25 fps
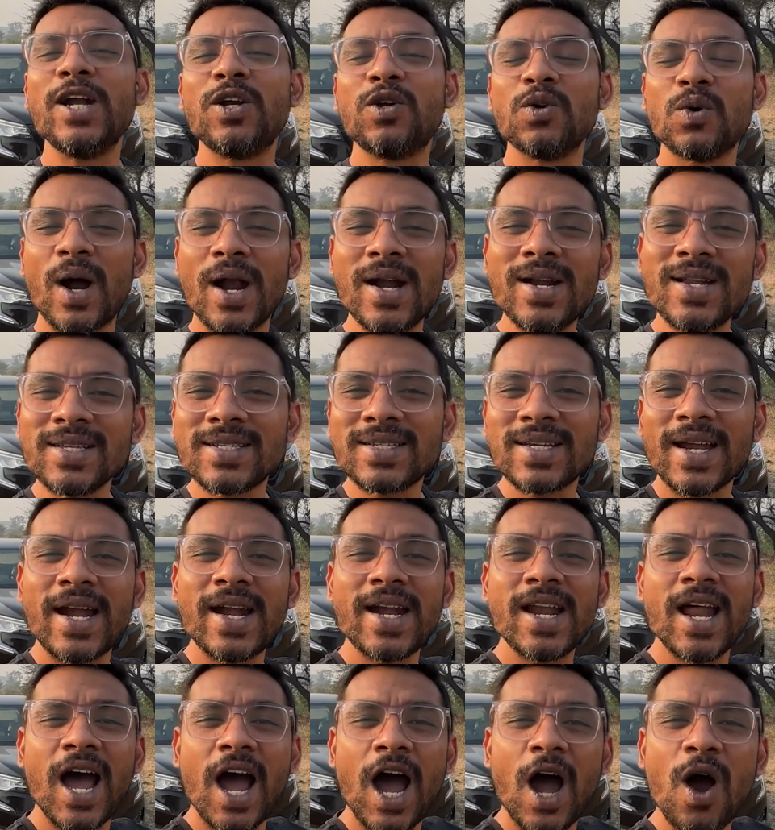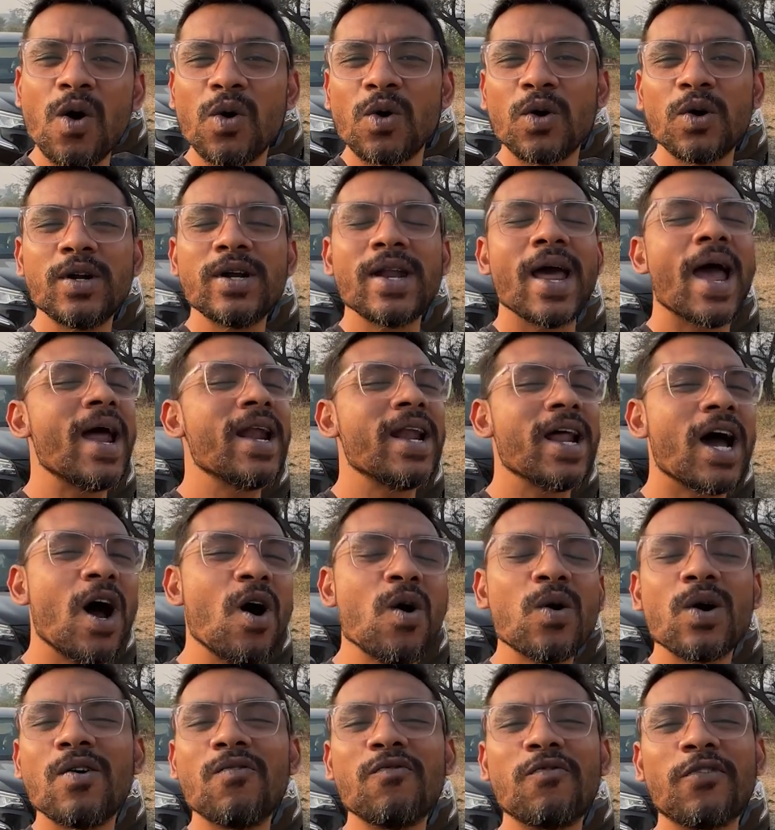to understand how good and how
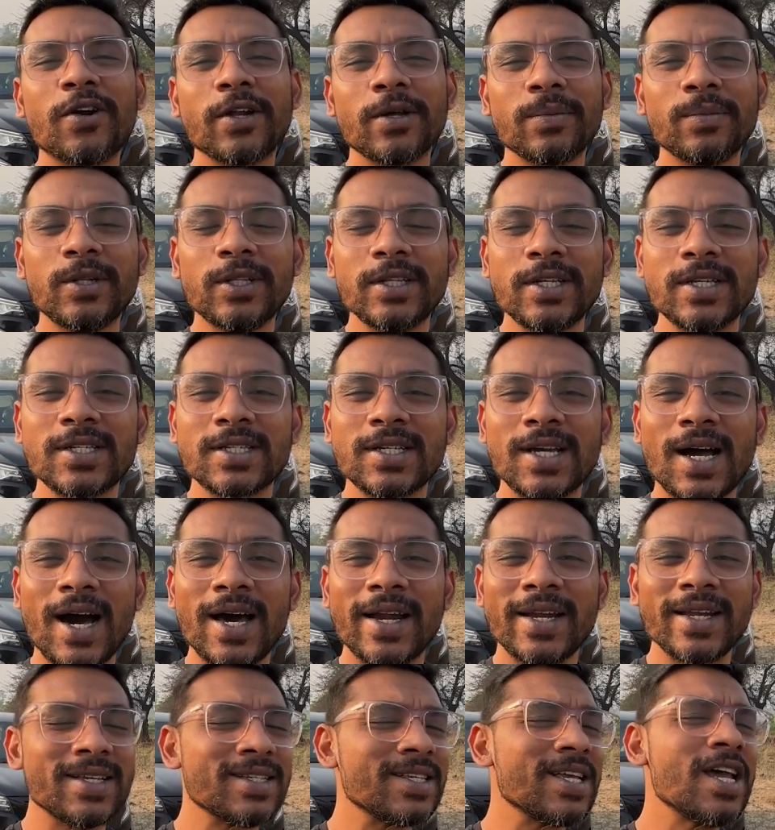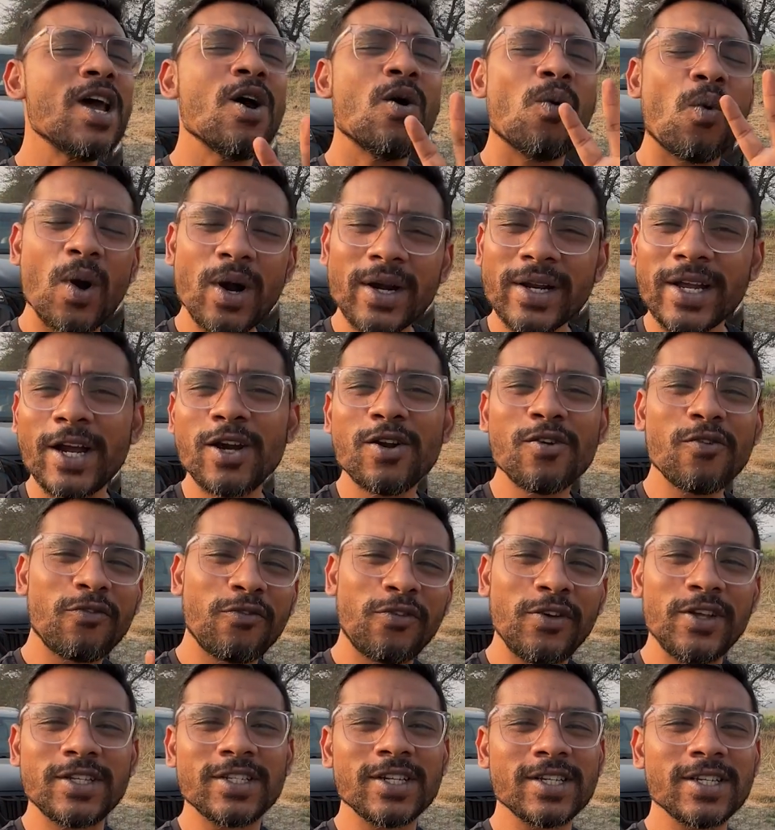comfortable this car is, what kind of
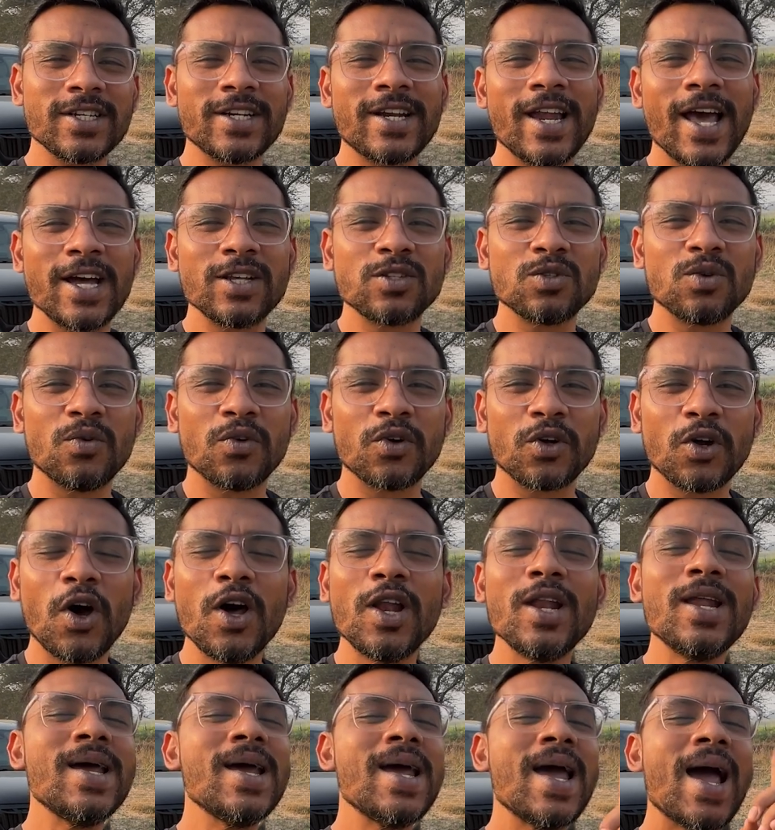features it has overall,